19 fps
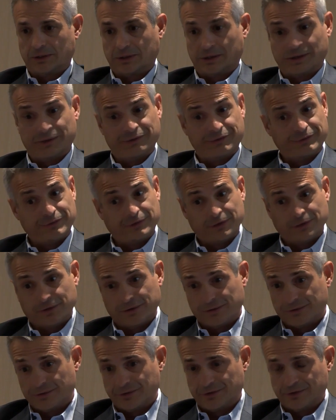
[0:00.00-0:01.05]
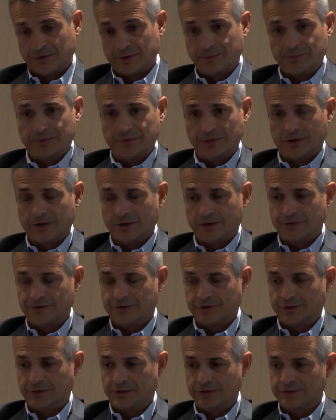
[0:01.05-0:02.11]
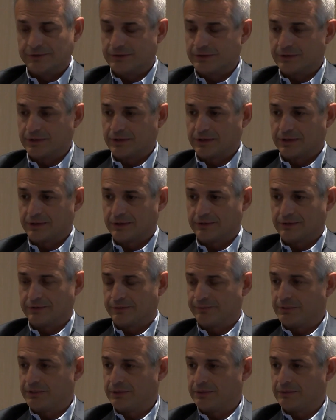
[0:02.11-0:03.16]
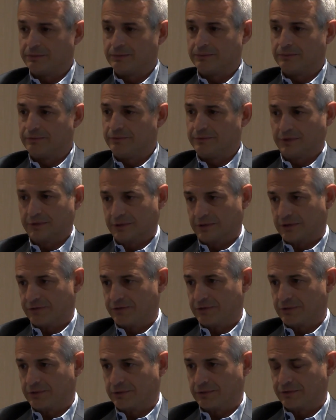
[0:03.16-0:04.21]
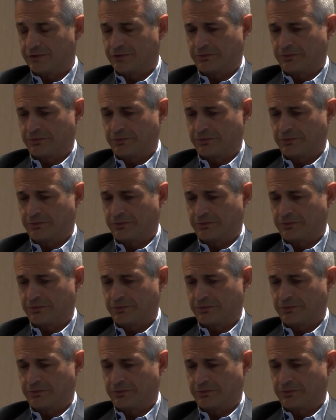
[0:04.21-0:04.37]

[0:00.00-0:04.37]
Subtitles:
and still to some regards is, has been really difficult.